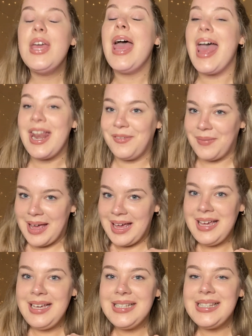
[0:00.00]

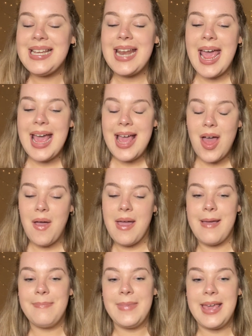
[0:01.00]
Anyway, today
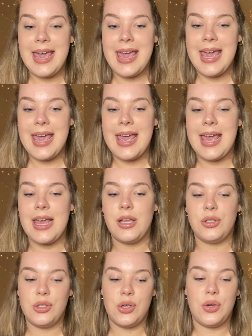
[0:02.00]
I'm here
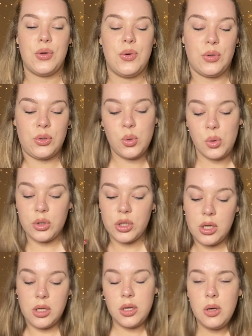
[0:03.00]
to talk to
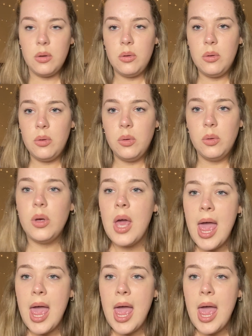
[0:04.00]
you